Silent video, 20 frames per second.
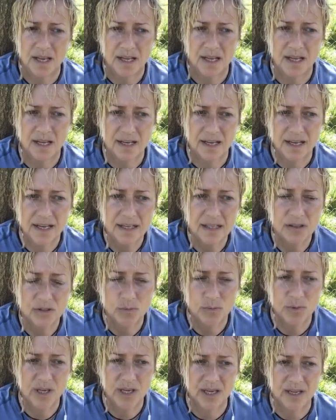At
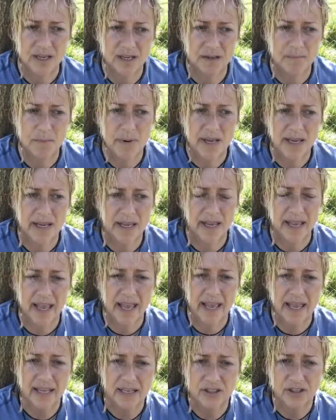least we can make
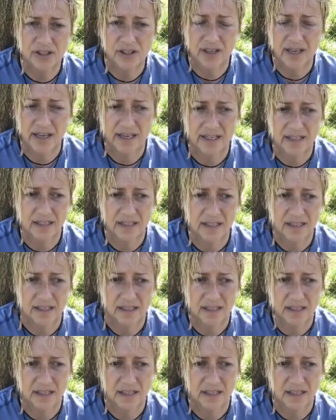educated